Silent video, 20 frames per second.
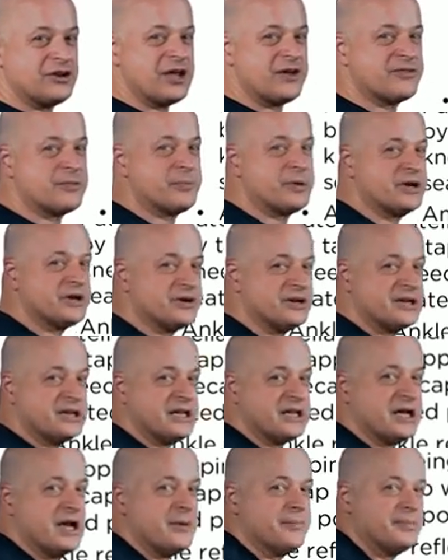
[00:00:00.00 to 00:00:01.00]
have to put your
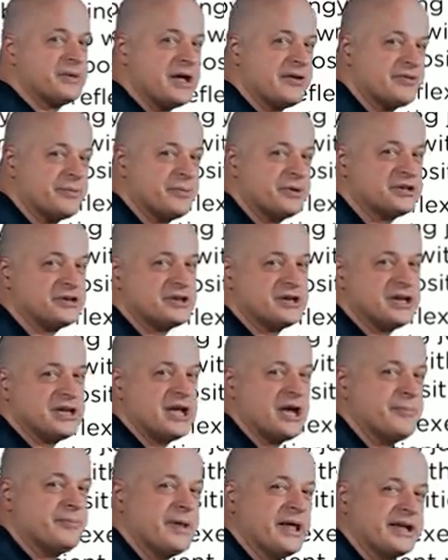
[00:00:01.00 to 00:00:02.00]
knee up. You have to put your knee
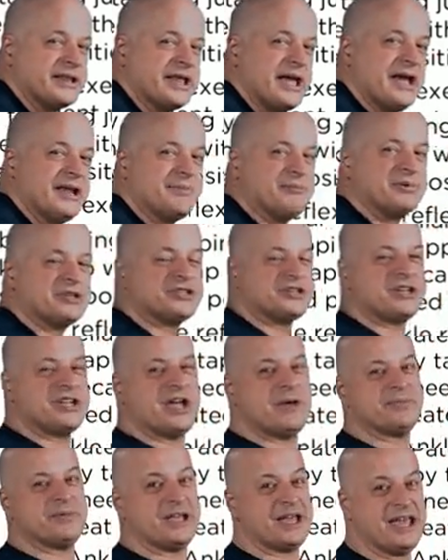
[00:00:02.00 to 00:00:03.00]
up like that. Put your knee
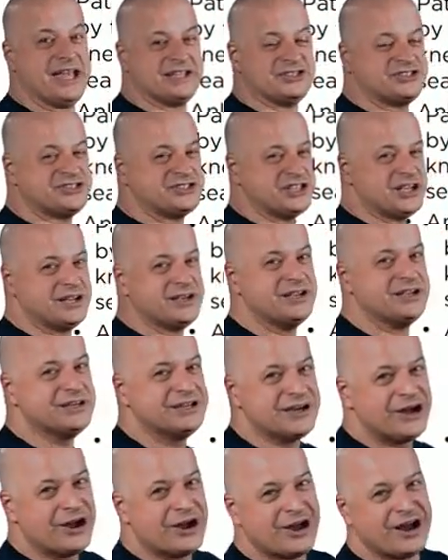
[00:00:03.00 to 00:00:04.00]
up. You can't see it.
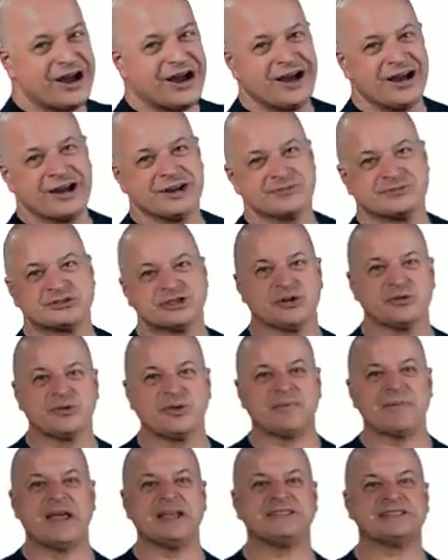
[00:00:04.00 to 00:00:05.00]
So
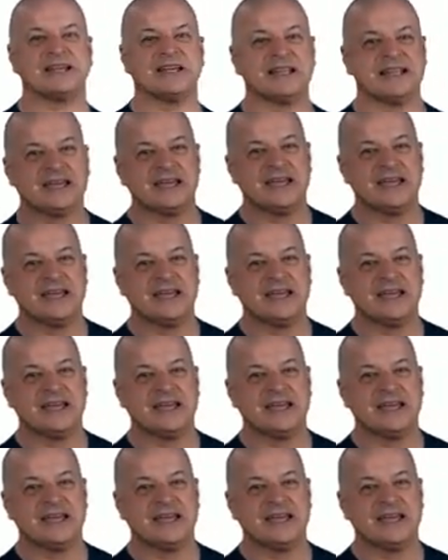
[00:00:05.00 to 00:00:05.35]
basically,